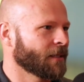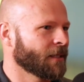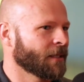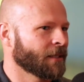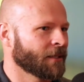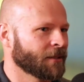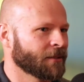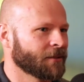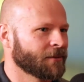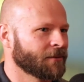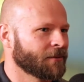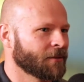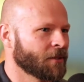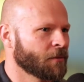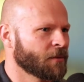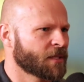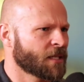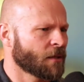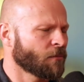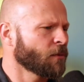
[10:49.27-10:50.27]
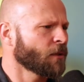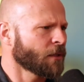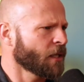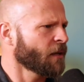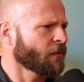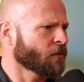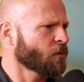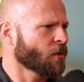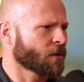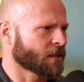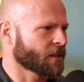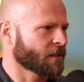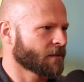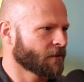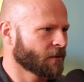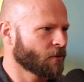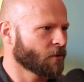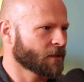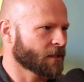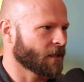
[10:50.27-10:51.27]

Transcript: Uh, you would say, "Well, yeah, of course, of course,